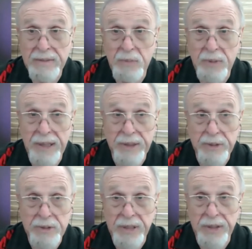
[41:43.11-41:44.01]
What they
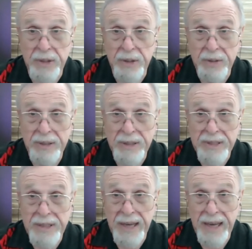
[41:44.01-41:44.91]
usually do
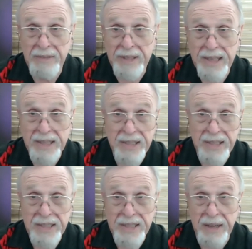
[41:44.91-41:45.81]
is they have a
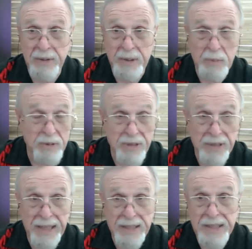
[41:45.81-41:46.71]
testing center, and the person
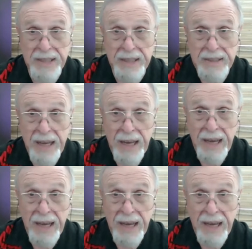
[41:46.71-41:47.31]
can't see it.